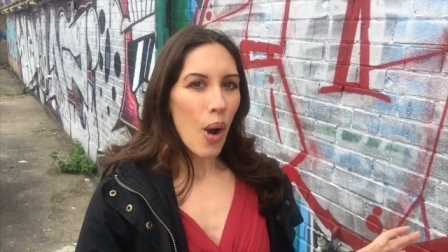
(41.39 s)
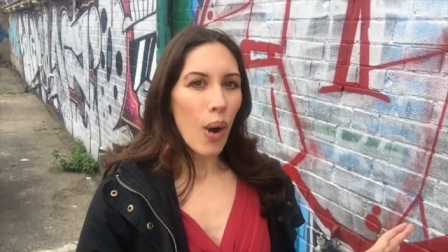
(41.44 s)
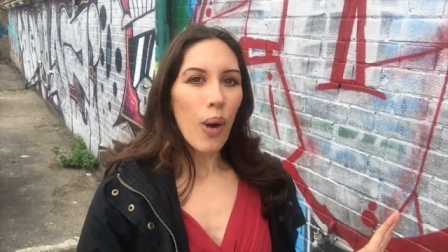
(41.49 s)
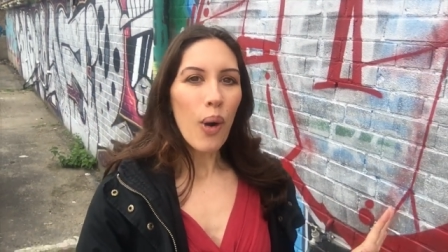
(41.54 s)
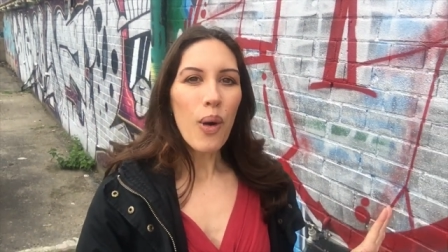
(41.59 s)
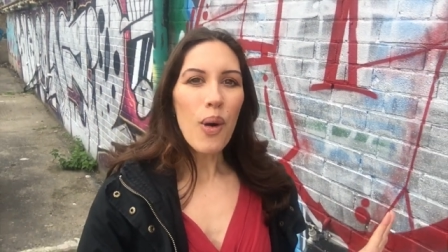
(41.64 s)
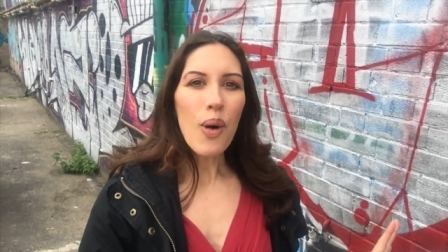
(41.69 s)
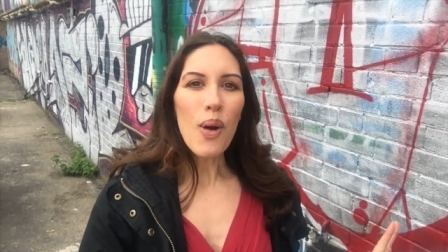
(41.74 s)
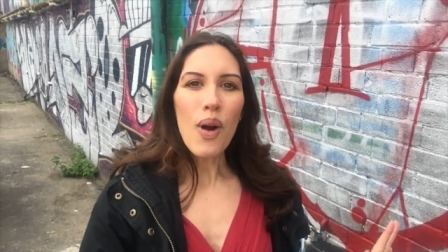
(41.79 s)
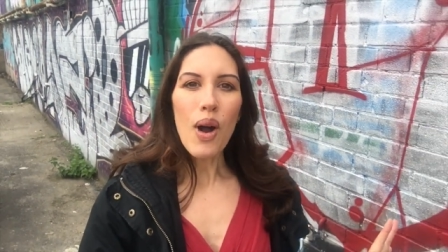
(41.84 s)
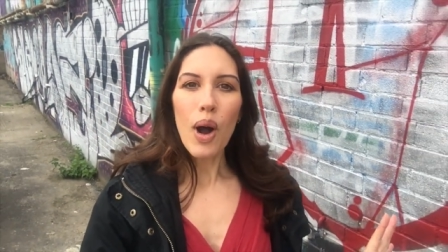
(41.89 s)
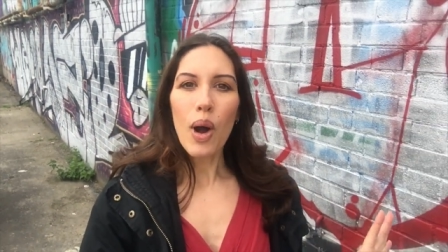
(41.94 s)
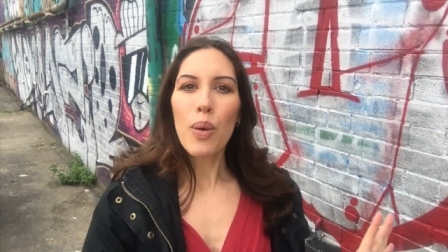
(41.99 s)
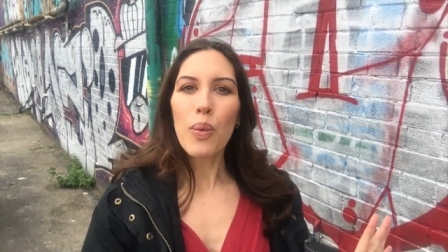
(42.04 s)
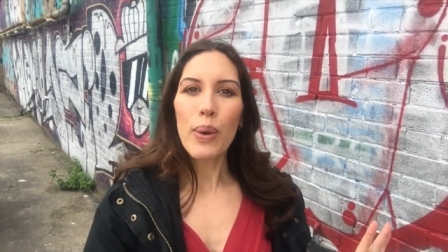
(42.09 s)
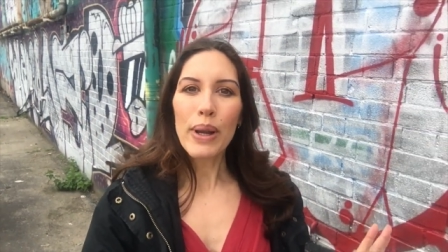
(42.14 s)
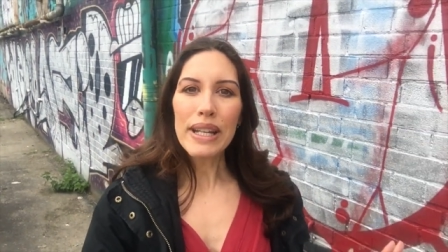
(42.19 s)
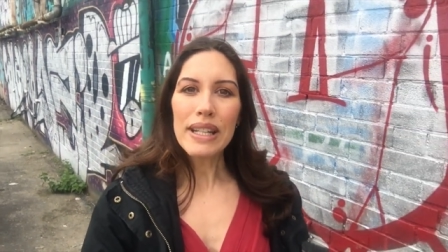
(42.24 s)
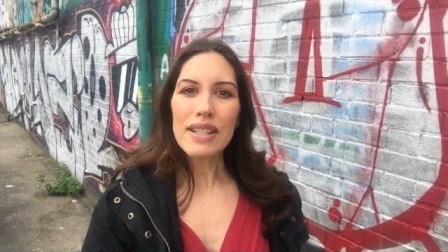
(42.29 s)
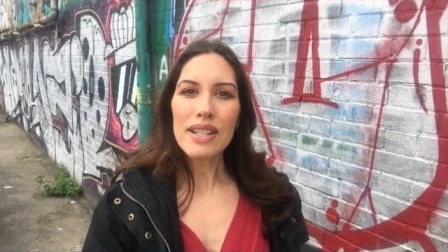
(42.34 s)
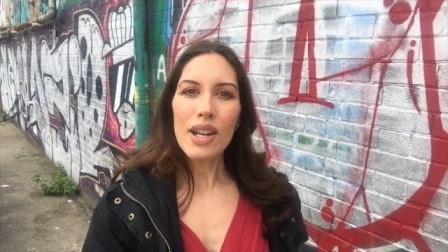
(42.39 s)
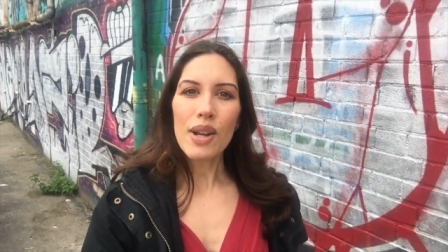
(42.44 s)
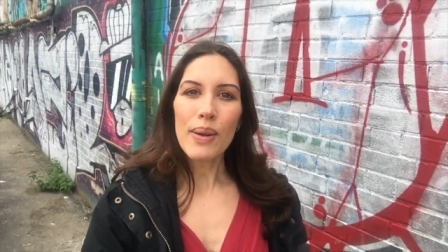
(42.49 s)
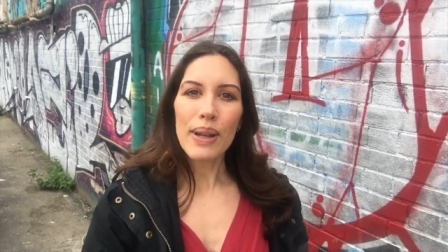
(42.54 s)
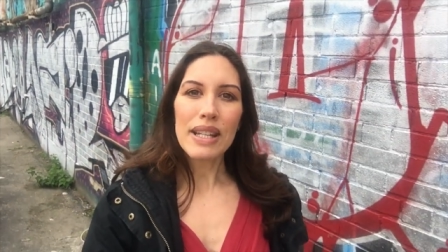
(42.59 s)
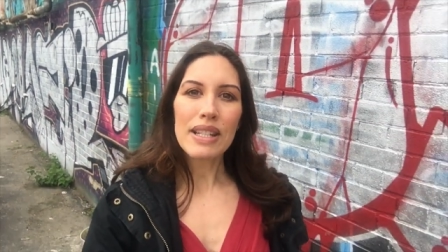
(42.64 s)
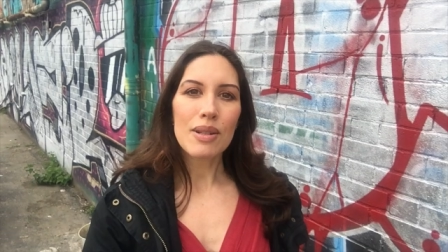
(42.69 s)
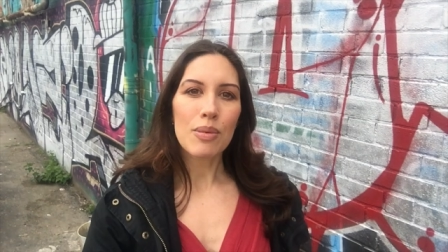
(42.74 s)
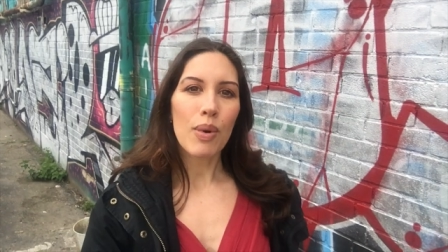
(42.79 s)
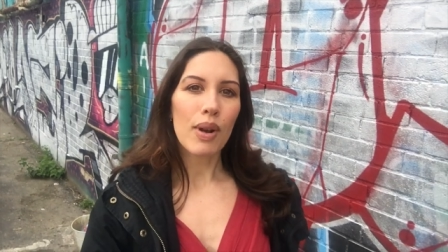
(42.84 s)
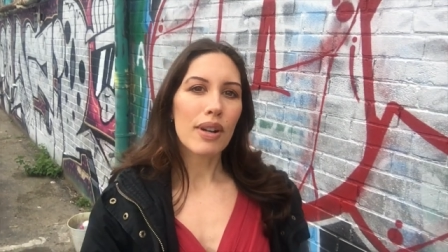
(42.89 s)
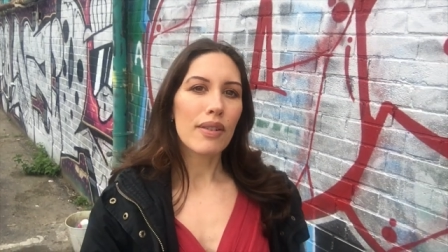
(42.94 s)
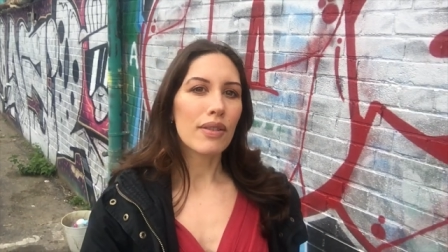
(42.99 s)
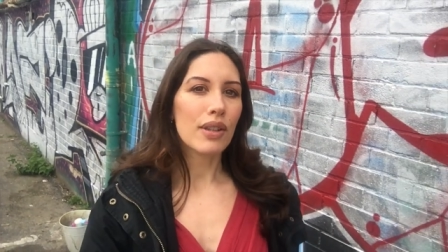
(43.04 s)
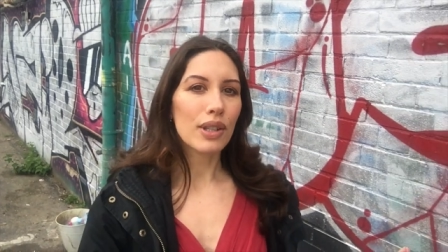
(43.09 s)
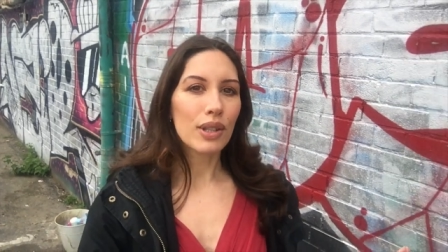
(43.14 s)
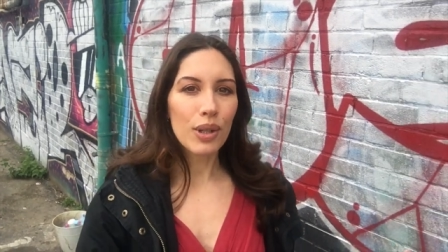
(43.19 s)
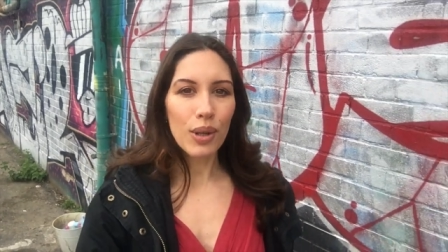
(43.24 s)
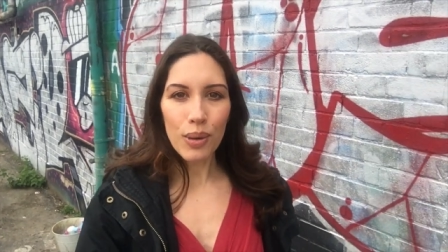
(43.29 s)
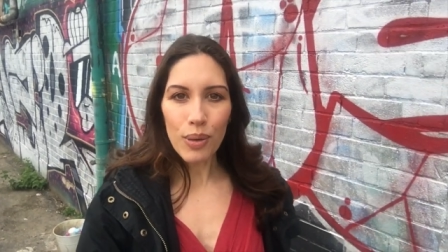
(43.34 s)
or a window into one of
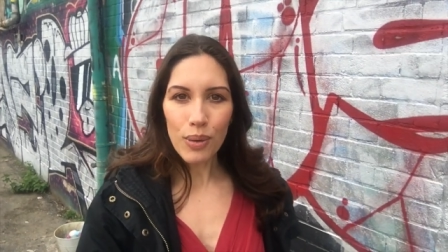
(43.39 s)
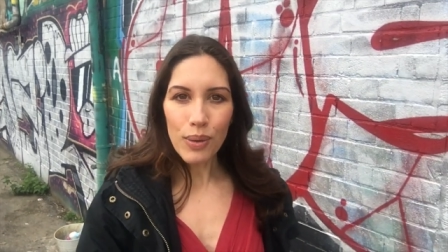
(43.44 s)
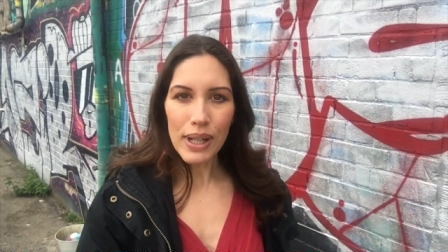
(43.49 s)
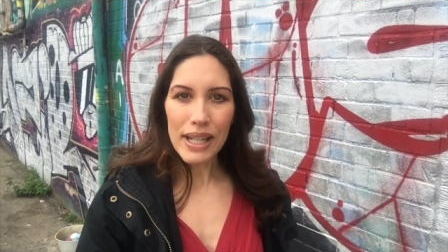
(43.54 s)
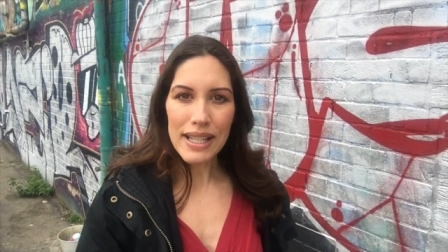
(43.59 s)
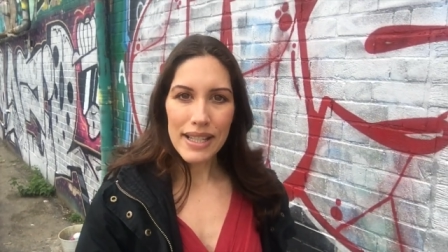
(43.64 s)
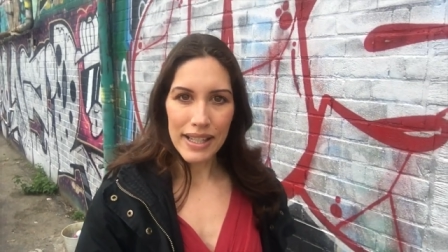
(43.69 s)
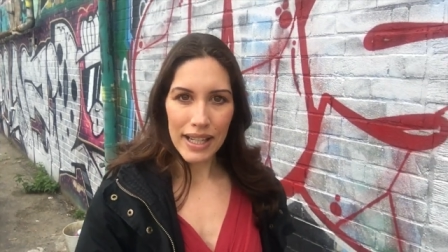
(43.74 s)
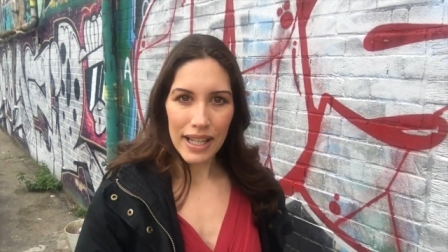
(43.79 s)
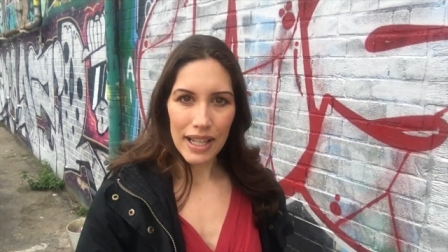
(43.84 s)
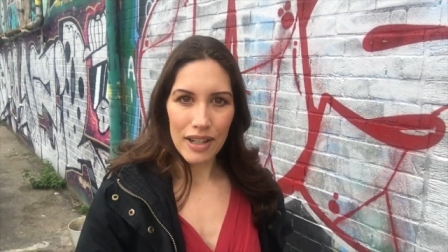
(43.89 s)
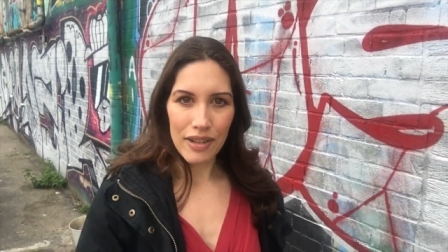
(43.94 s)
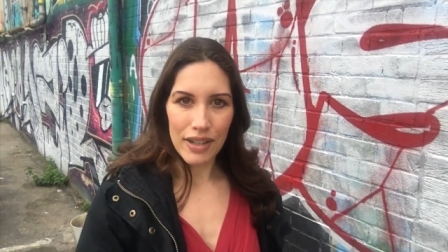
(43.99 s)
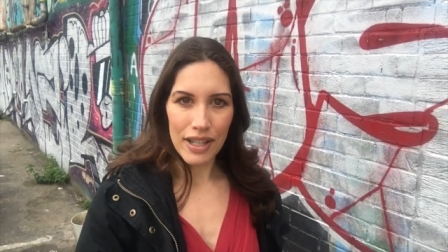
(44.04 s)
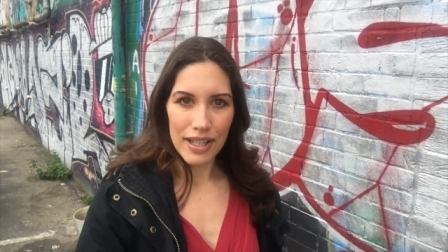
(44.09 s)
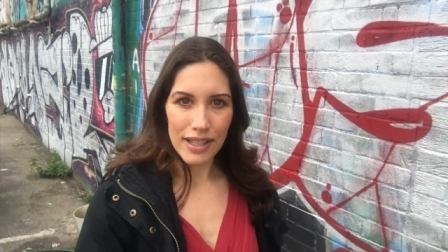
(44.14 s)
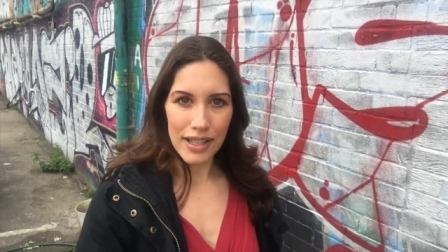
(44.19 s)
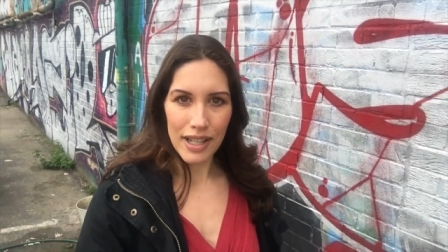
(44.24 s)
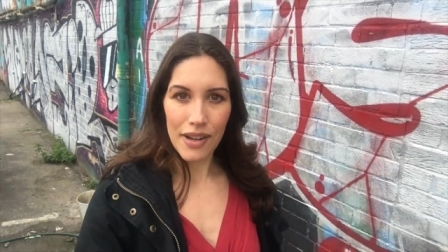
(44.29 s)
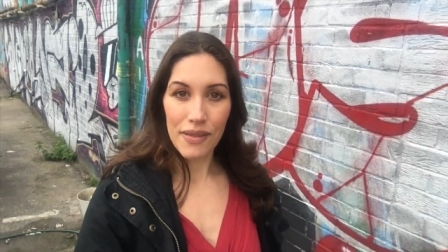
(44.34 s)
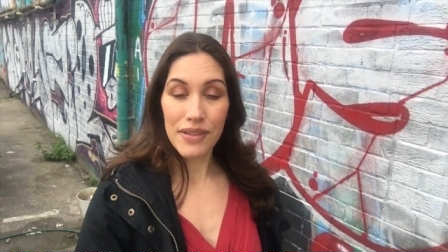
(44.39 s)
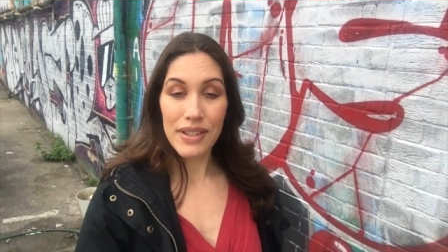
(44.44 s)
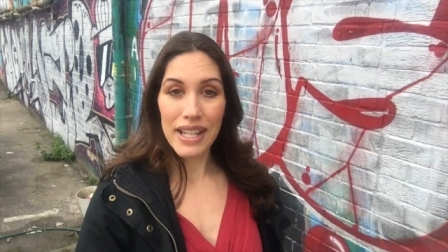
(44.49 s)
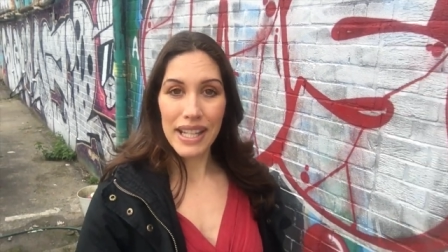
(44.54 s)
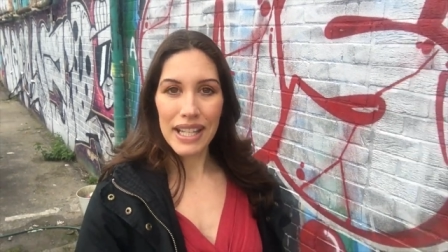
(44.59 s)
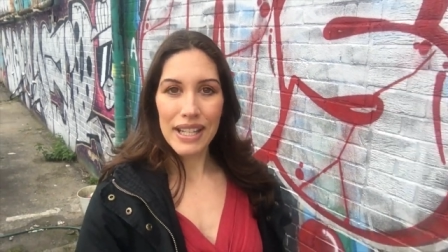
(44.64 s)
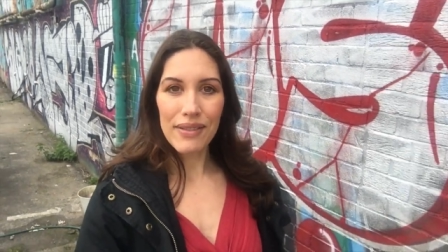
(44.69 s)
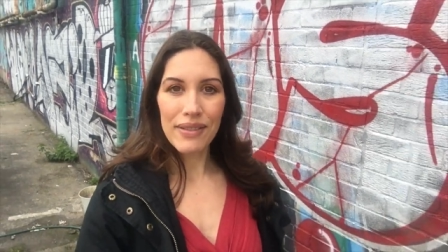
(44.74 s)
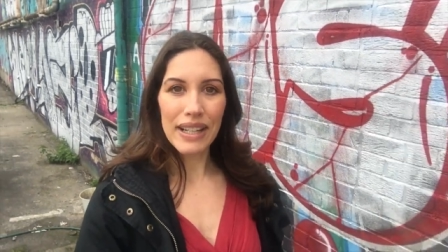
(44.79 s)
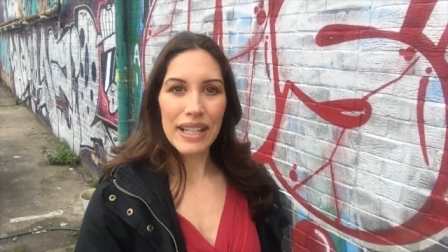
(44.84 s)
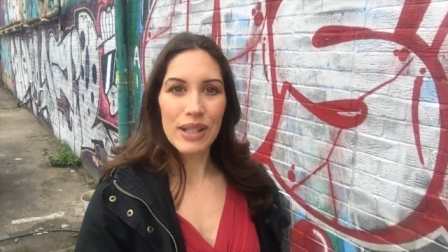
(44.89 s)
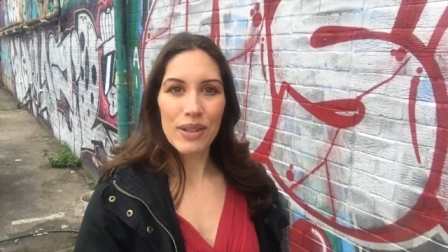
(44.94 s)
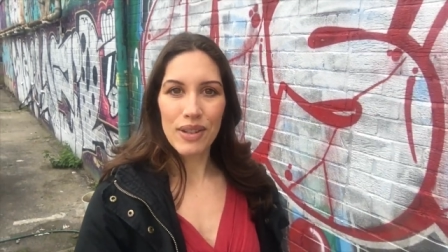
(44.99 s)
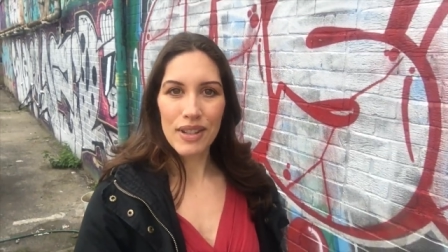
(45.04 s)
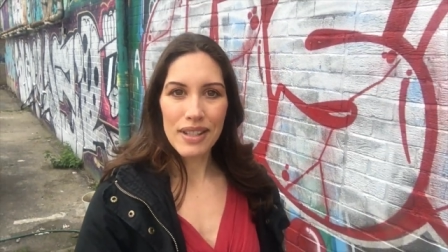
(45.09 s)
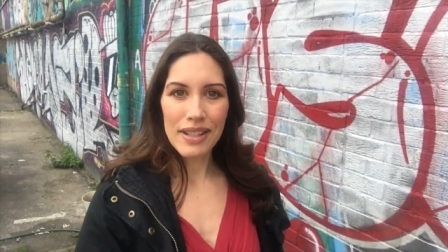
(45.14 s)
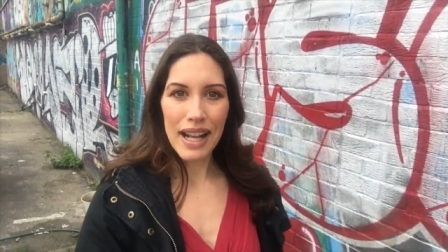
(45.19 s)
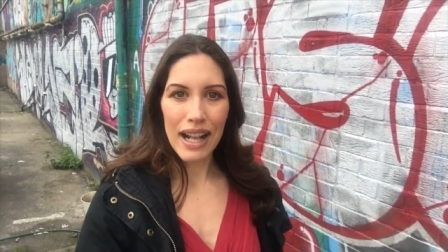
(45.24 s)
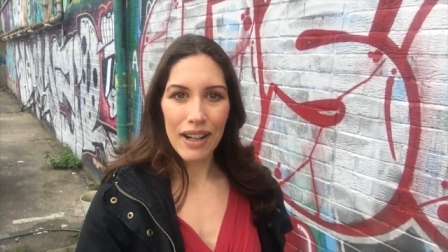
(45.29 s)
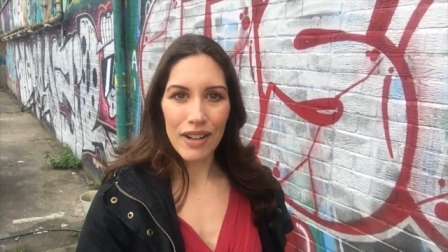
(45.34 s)
the coolest eras of TV
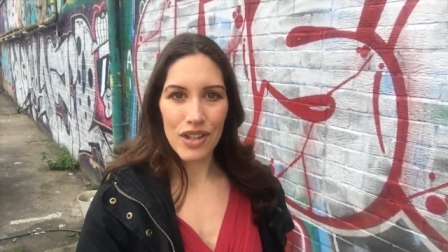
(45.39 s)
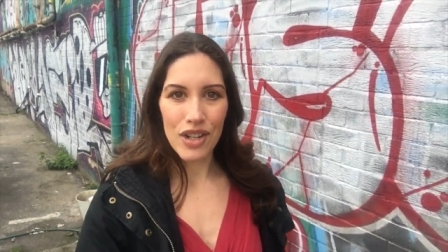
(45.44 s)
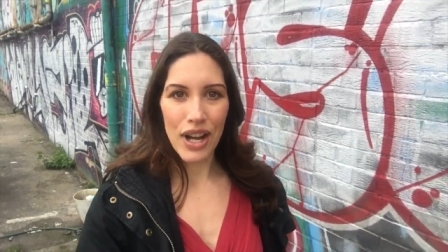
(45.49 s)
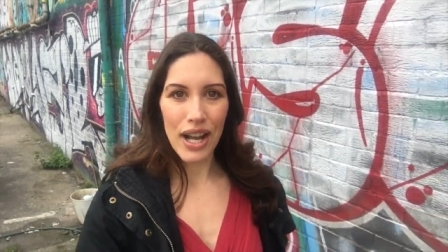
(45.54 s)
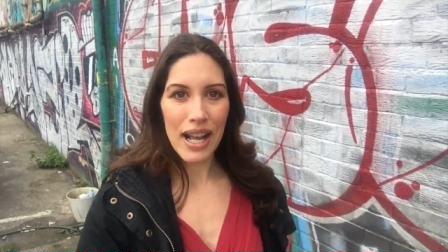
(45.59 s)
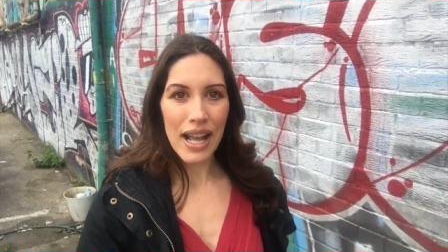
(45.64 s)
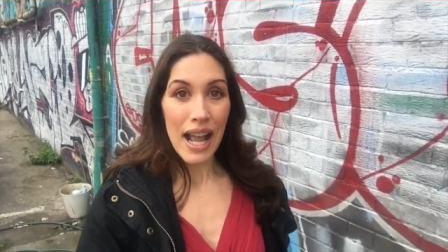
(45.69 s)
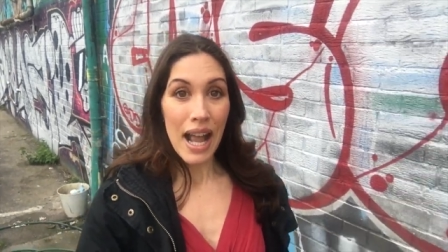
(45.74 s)
nostalgia.